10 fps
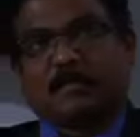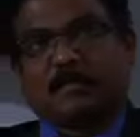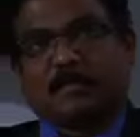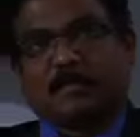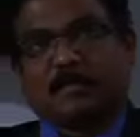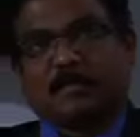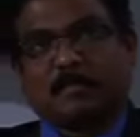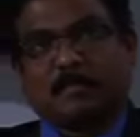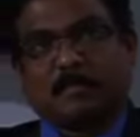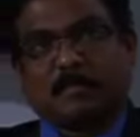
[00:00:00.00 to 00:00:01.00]

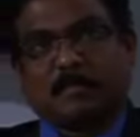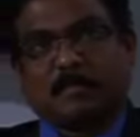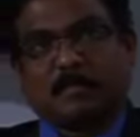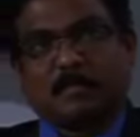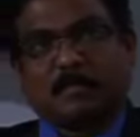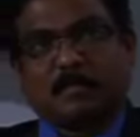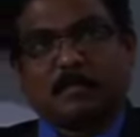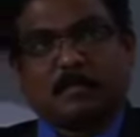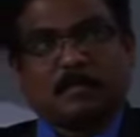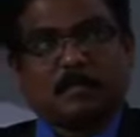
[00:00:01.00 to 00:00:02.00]

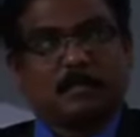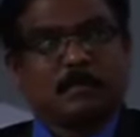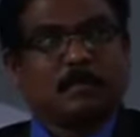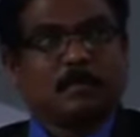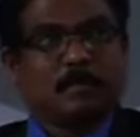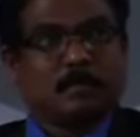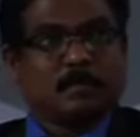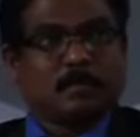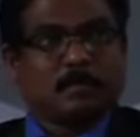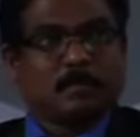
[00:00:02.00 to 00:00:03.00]

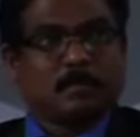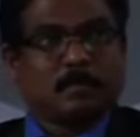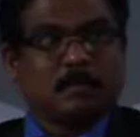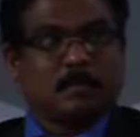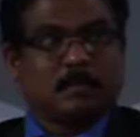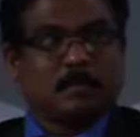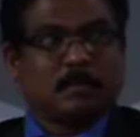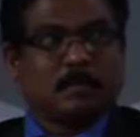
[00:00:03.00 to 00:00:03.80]
This person isn't speaking.